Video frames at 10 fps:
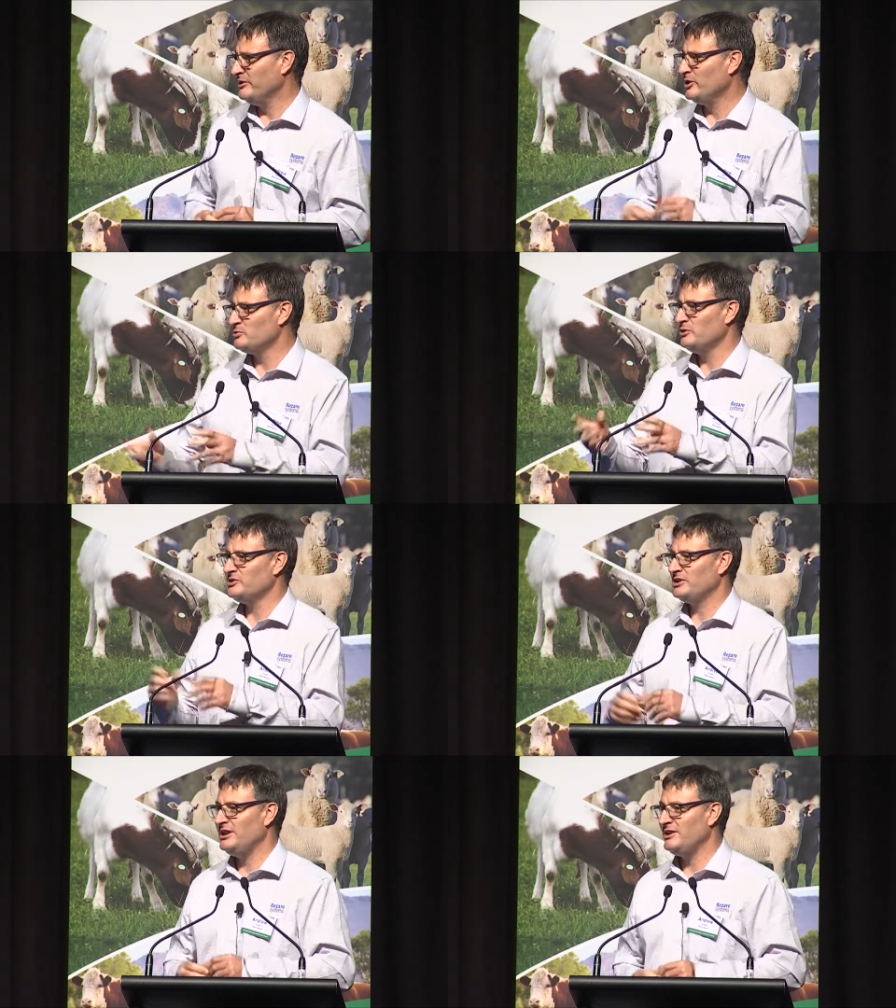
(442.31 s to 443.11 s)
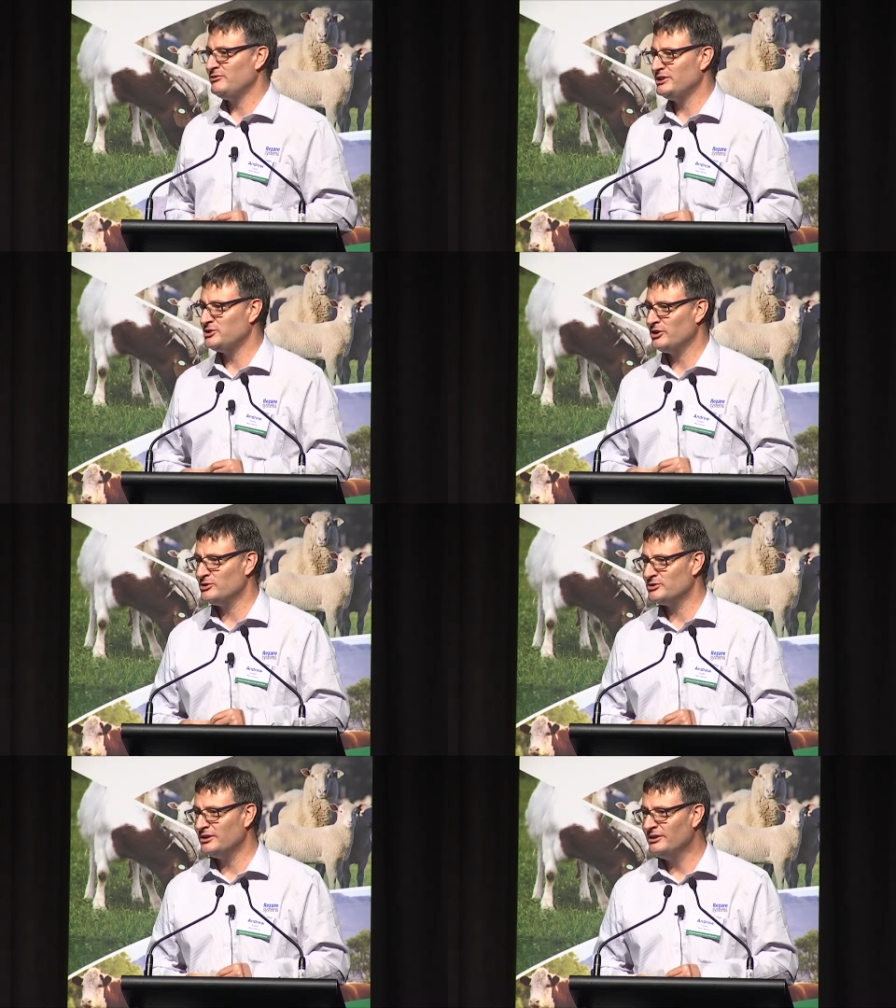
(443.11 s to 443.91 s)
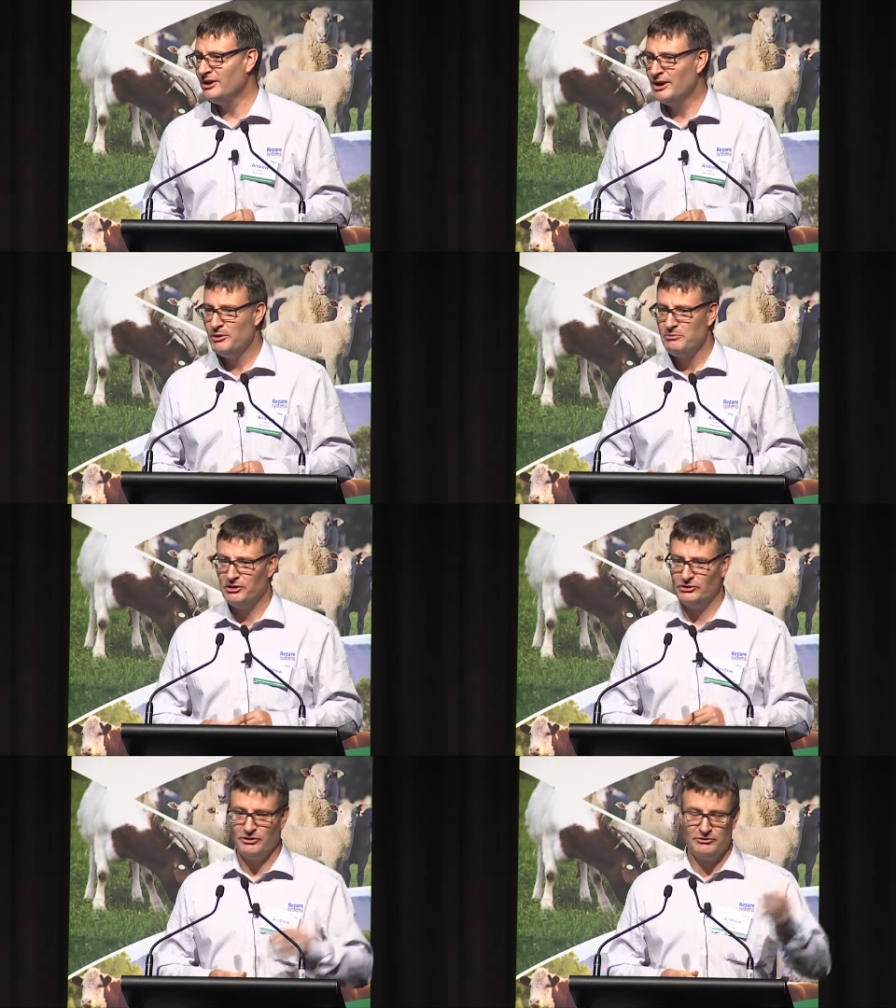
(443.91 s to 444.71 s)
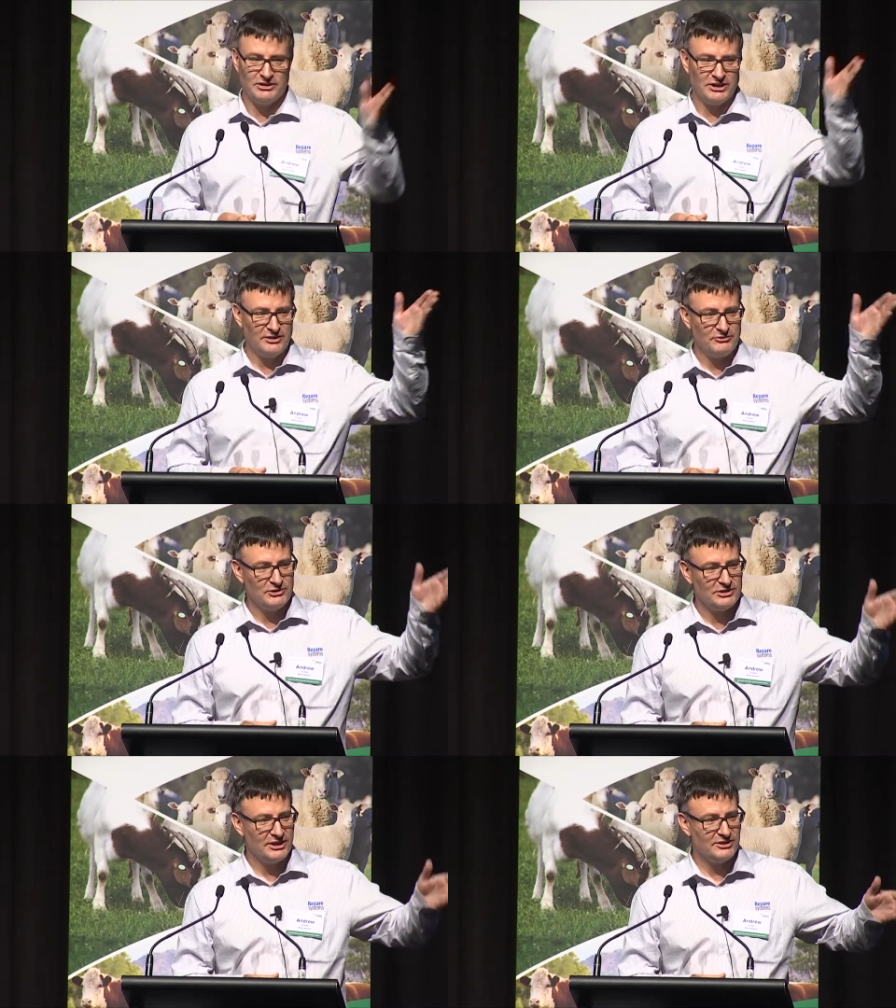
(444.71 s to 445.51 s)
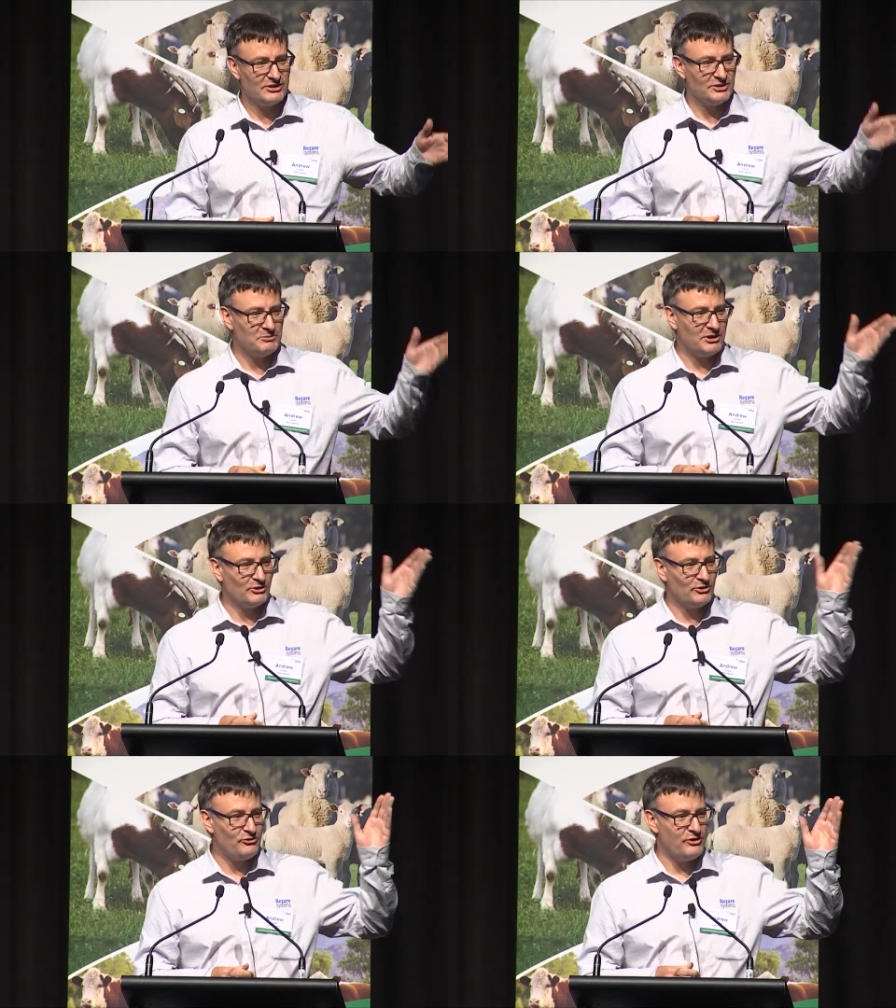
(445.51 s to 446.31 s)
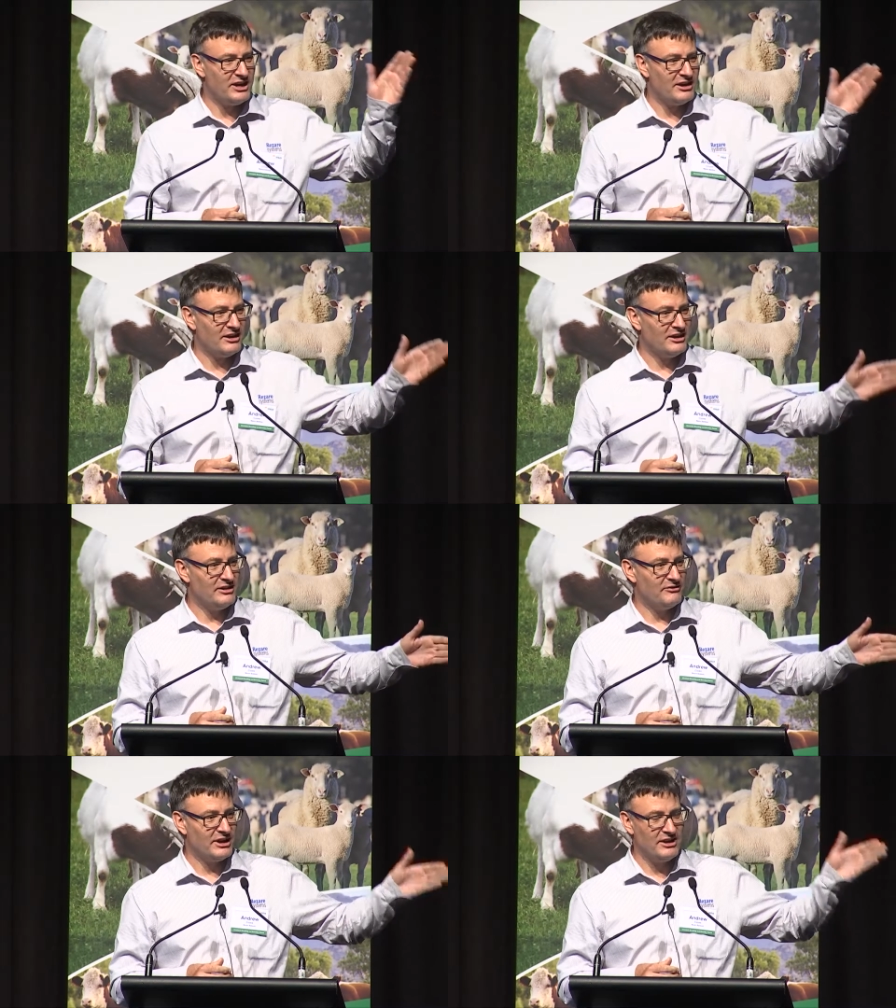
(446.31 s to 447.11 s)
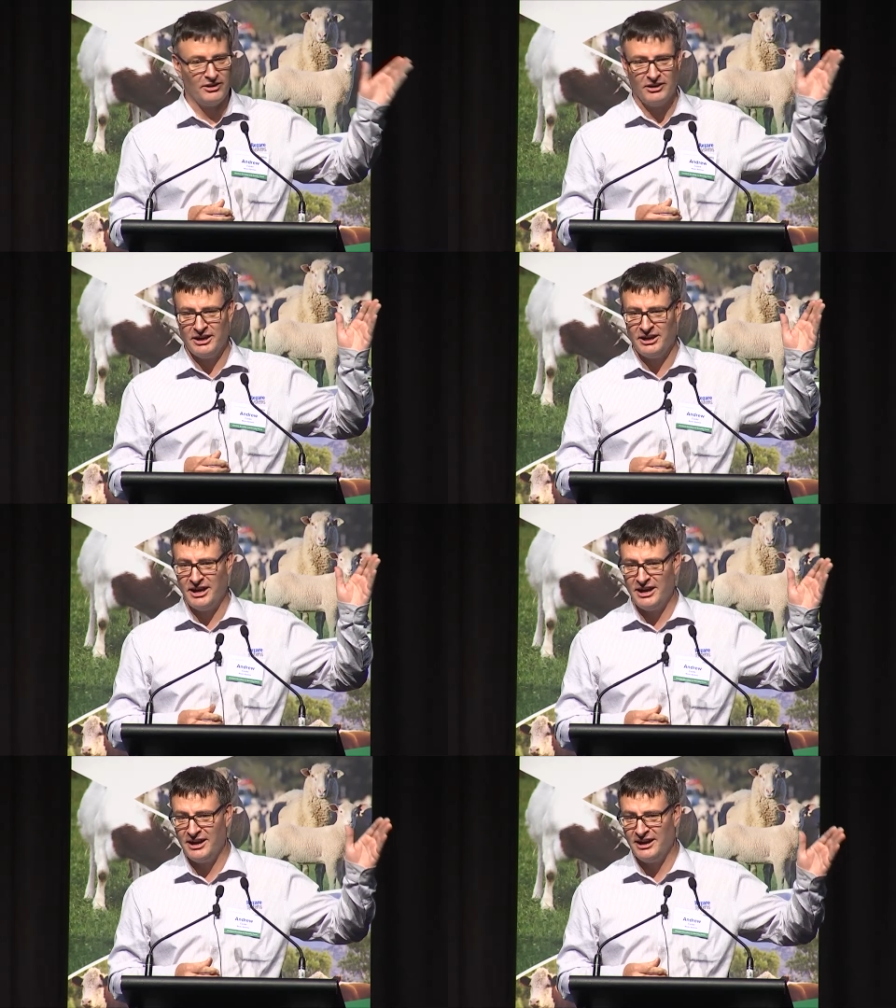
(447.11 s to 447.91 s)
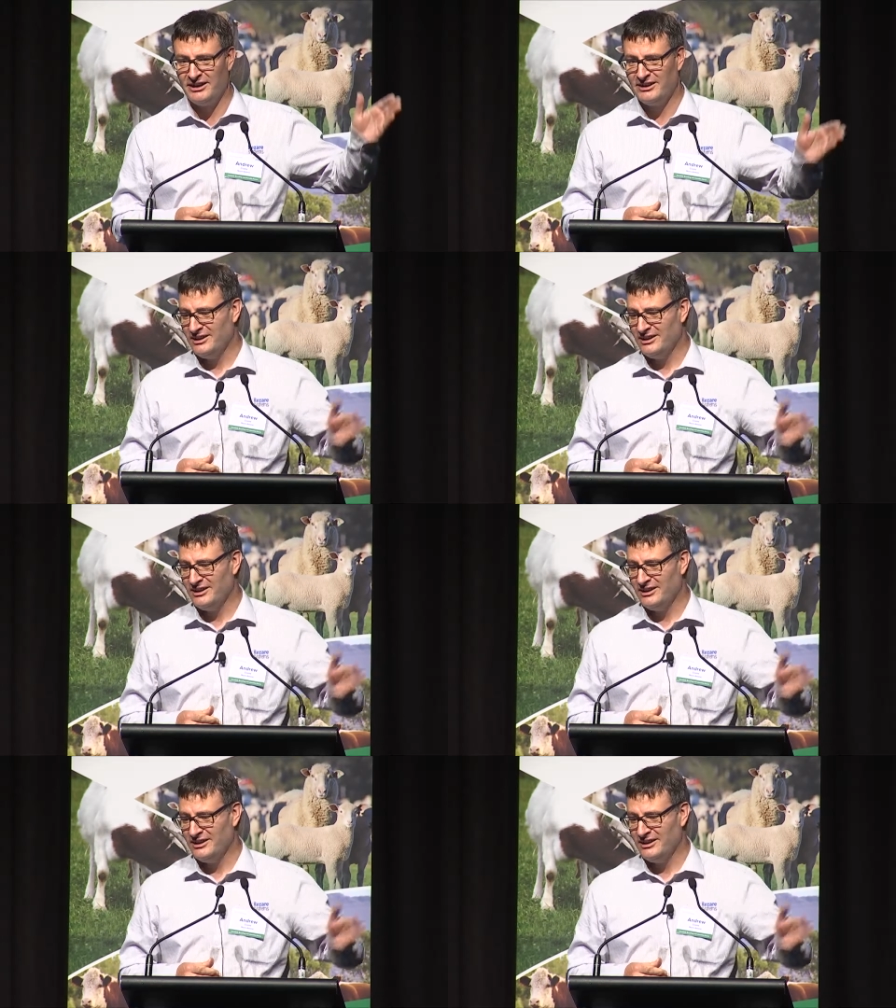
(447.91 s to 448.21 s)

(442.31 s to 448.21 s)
And those words are carefully chosen because if you take the first letters, it spells FAIR, F-A-I-R.